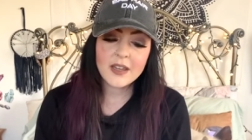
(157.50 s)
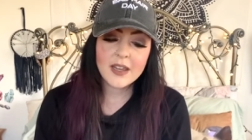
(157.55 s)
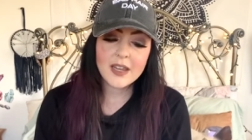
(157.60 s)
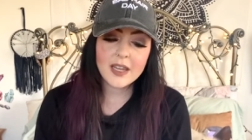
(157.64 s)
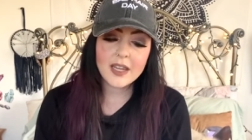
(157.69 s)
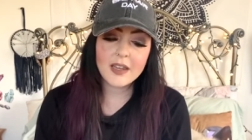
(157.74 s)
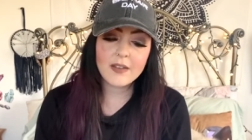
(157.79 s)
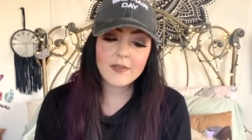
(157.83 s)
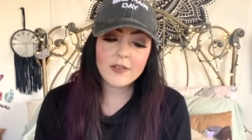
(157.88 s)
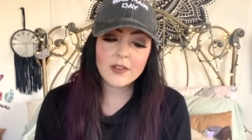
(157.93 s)

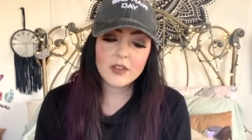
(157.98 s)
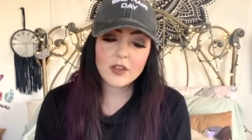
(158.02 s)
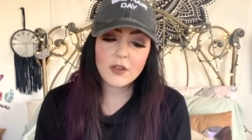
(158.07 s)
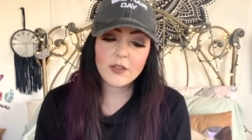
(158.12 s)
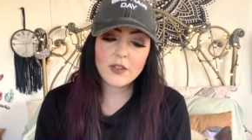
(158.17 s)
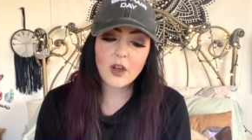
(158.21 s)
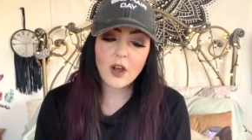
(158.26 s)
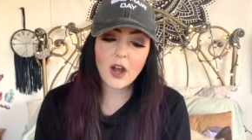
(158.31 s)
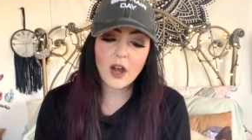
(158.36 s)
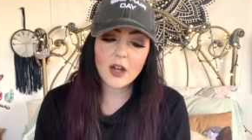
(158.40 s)
even
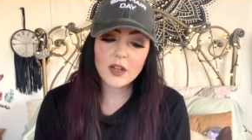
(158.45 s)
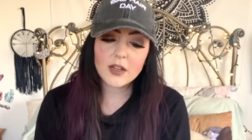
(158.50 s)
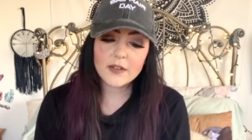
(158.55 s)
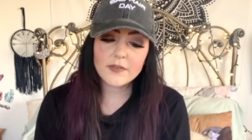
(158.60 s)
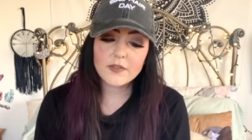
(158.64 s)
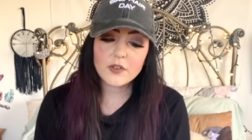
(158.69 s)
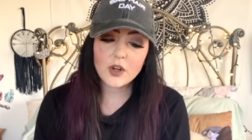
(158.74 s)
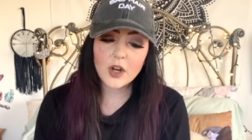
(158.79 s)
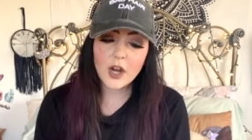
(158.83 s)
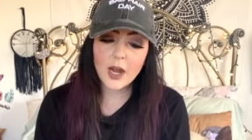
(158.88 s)
though the
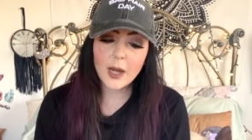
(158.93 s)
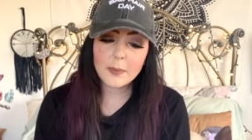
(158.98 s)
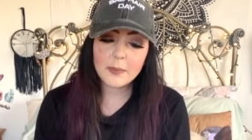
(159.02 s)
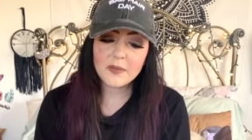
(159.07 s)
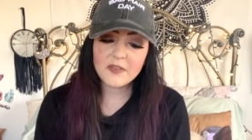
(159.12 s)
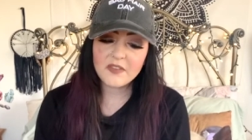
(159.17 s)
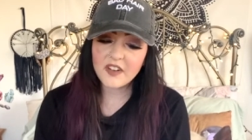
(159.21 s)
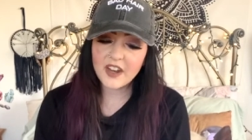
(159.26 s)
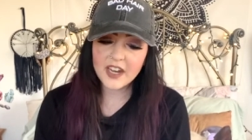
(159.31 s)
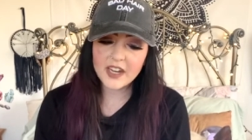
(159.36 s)
olive crop
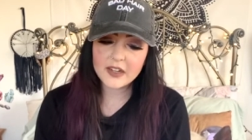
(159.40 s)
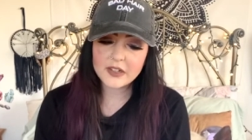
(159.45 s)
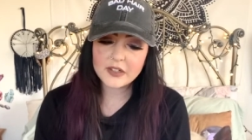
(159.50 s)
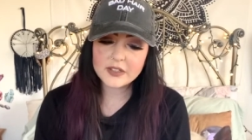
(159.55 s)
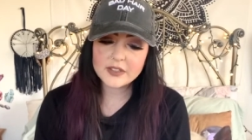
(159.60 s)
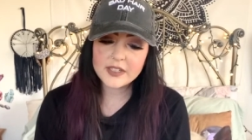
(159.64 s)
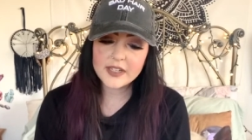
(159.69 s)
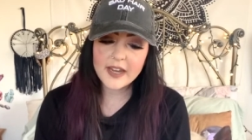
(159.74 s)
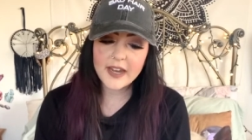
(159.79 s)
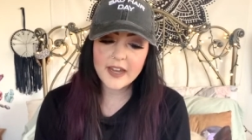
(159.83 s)

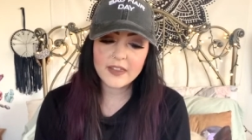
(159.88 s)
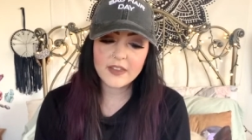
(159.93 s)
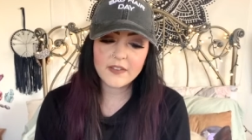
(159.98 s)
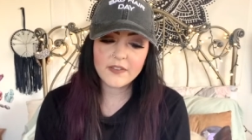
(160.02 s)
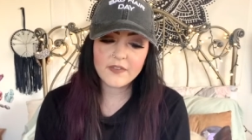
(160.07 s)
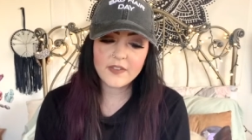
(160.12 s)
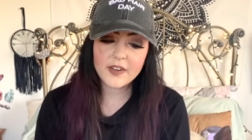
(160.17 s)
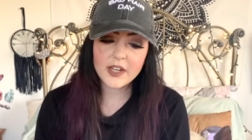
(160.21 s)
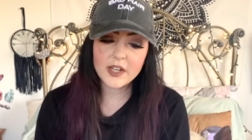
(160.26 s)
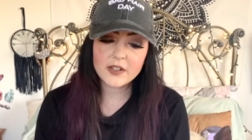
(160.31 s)
failed and the
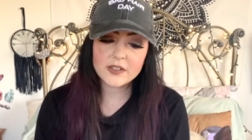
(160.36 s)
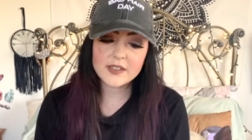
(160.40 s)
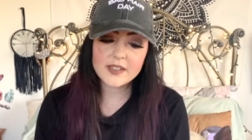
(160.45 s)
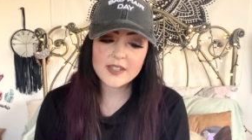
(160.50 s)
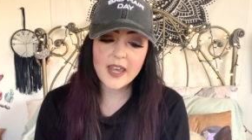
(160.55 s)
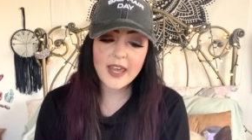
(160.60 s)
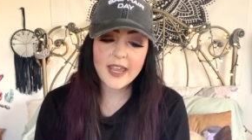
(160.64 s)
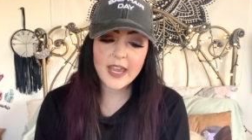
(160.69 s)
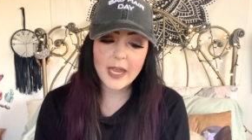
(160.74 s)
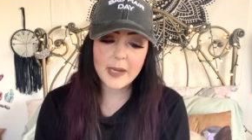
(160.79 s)
fields
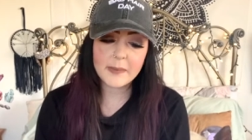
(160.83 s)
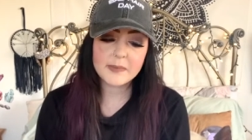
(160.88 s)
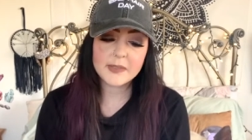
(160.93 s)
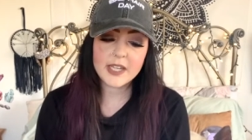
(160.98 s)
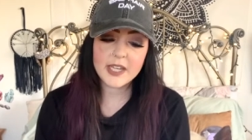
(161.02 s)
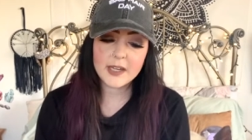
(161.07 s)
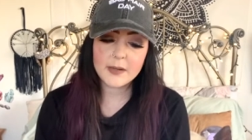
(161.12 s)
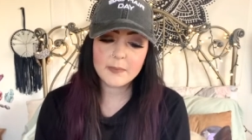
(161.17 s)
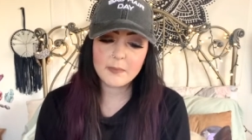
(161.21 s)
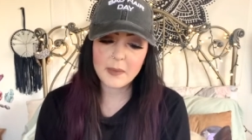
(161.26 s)
lie
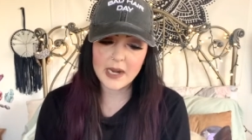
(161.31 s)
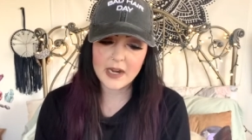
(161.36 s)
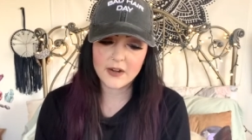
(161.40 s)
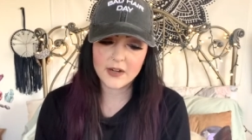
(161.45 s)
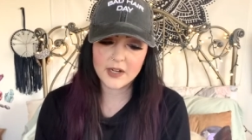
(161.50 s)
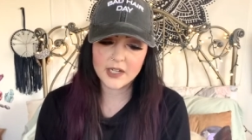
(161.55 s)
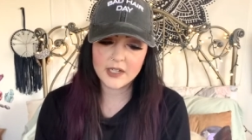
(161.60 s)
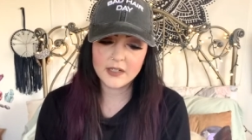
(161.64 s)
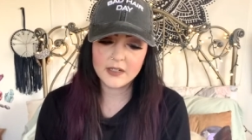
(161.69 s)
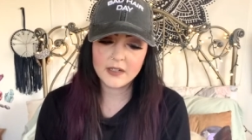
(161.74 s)
empty and
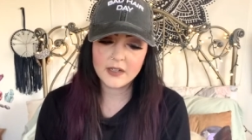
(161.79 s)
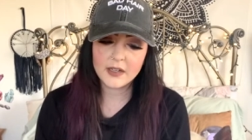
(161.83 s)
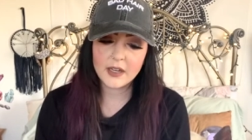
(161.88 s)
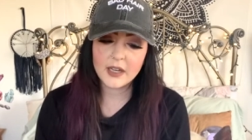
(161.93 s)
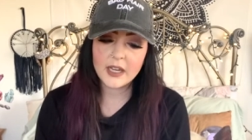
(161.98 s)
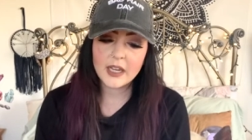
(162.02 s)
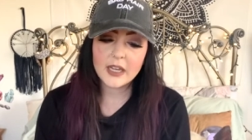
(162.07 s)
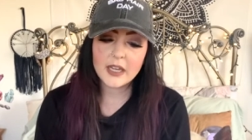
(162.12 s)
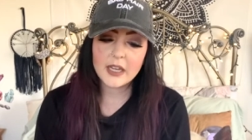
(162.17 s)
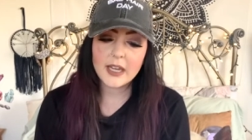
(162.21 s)
barren,
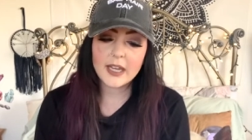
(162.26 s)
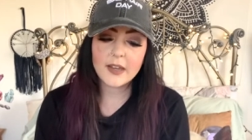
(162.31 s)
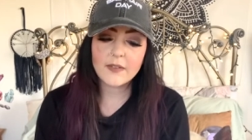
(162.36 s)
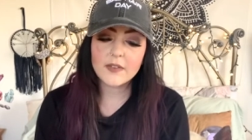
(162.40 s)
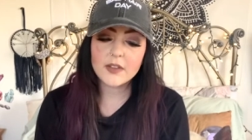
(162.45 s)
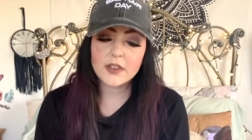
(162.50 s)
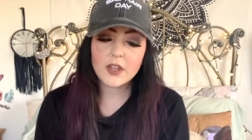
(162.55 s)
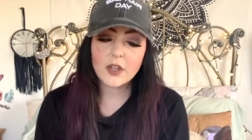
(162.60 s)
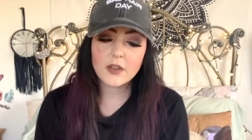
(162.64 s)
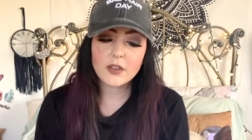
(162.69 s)

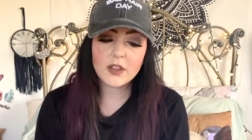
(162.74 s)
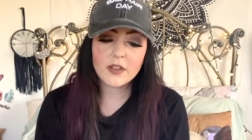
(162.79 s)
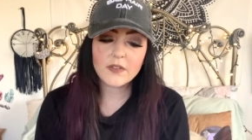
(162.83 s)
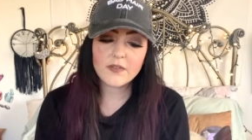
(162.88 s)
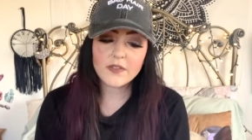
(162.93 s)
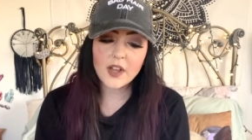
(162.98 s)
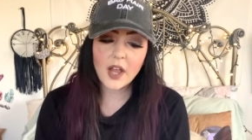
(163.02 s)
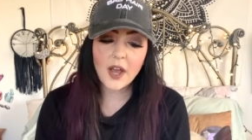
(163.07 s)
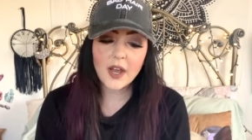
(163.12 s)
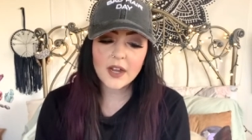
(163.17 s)
even though the
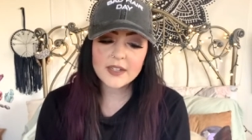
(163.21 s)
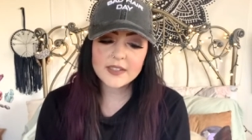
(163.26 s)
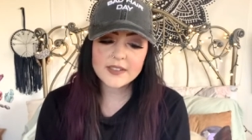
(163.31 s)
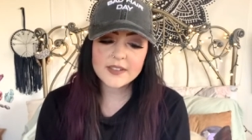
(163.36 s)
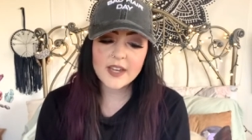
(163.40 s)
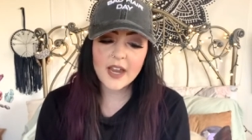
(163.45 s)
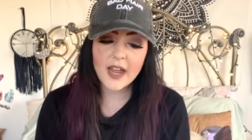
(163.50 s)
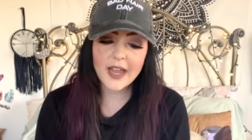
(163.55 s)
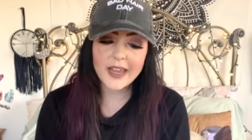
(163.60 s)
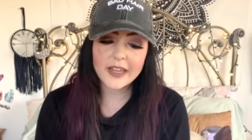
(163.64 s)

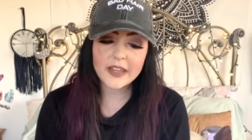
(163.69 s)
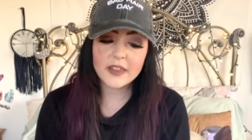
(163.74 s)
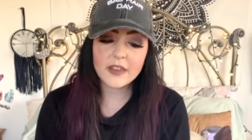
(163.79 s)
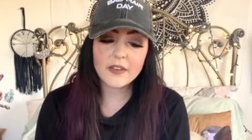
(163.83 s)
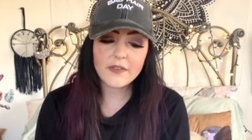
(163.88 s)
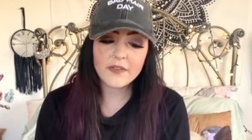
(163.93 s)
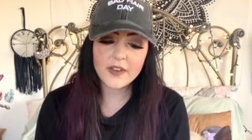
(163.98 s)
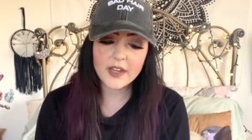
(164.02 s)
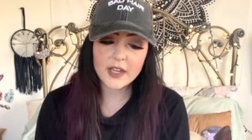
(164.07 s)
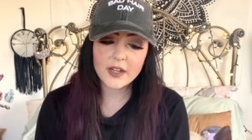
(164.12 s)
flocks die in
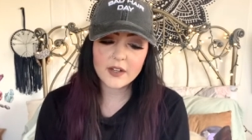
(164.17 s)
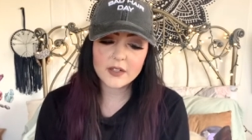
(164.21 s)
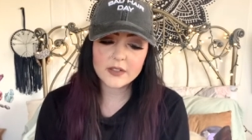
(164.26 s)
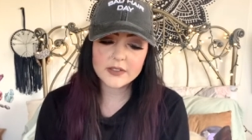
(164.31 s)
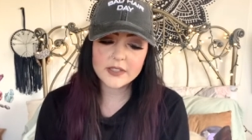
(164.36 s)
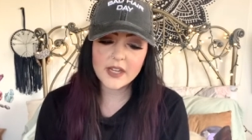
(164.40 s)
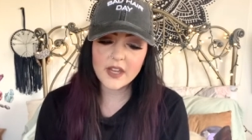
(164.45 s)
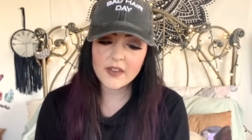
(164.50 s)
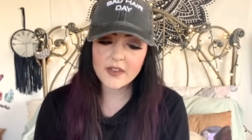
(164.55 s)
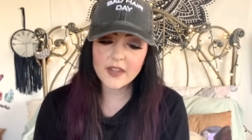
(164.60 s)
the
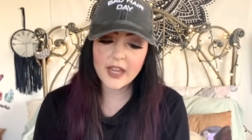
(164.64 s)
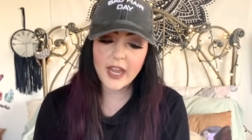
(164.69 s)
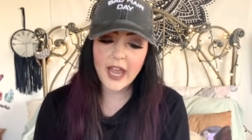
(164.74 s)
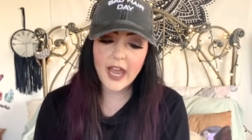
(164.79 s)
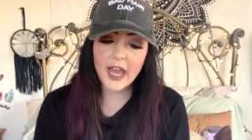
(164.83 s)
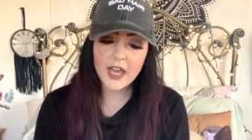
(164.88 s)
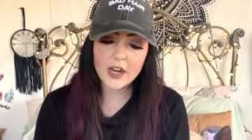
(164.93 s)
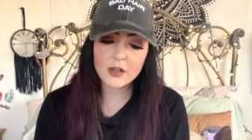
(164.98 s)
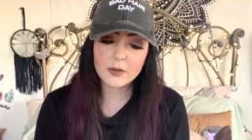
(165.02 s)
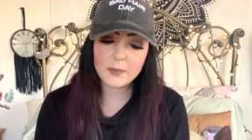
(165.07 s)
field and the
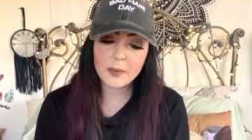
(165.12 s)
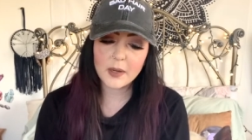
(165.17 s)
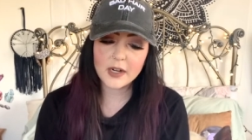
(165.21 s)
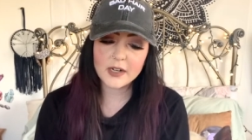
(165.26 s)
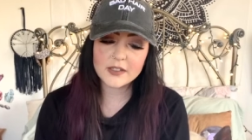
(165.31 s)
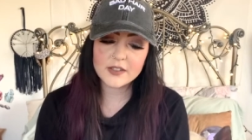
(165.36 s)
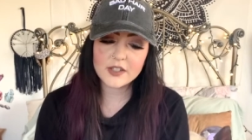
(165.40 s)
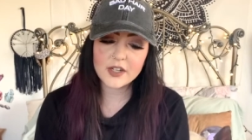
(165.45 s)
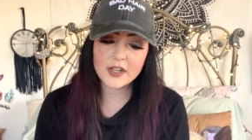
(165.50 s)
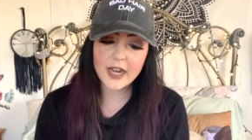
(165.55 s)
cattle
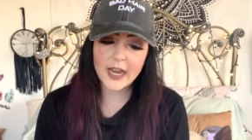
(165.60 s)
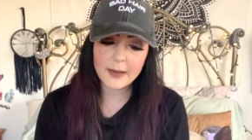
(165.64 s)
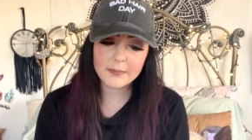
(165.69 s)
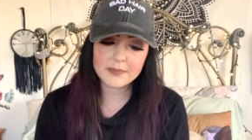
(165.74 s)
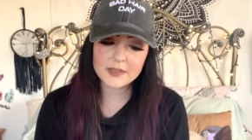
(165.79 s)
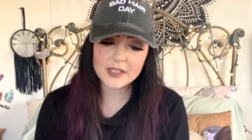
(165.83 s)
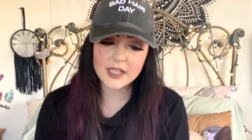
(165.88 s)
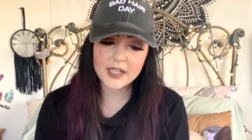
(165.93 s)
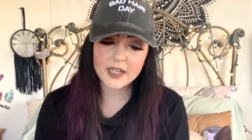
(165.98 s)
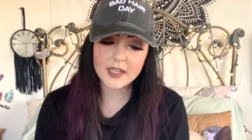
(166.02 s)
barns are
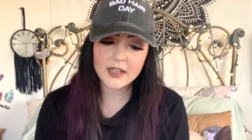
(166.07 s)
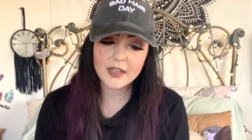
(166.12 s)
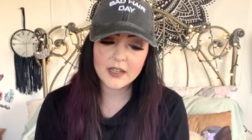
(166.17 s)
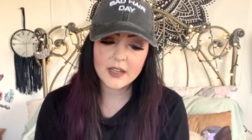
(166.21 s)
empty,